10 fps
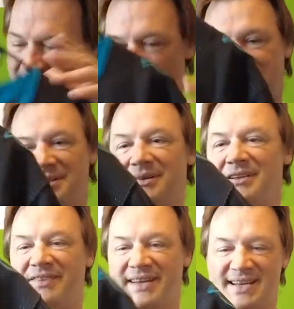
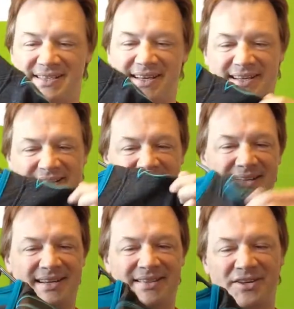Absolutely fantastic.
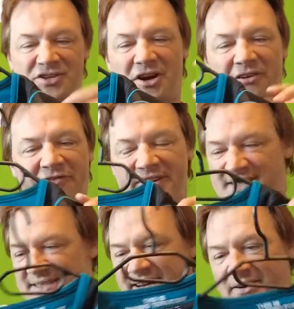The shark
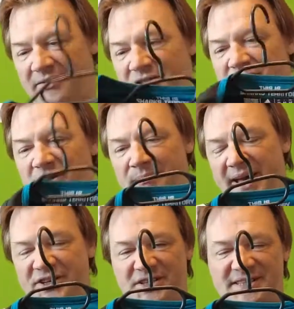fins here and the shoulder
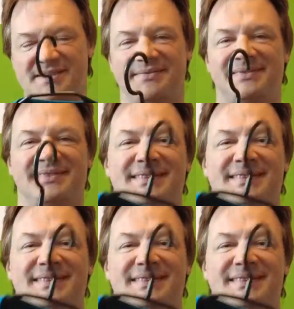patches